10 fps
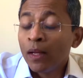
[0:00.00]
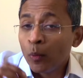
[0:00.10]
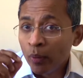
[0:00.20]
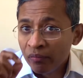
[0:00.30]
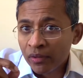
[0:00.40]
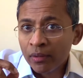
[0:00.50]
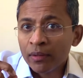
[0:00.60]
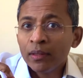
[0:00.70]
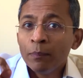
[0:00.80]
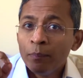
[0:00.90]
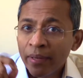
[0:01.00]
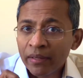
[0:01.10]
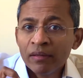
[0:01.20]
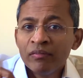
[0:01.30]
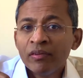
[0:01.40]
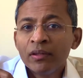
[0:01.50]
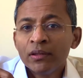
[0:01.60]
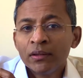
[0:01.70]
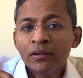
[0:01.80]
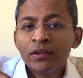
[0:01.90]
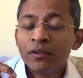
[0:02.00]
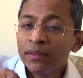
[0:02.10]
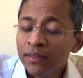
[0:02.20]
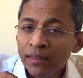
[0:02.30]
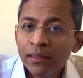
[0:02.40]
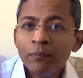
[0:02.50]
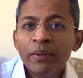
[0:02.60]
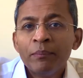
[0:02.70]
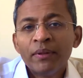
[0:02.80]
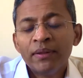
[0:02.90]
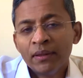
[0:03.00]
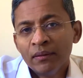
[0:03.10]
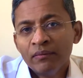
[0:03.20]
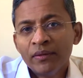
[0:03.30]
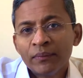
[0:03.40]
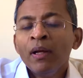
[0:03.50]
However, the barrier function should still be preserved.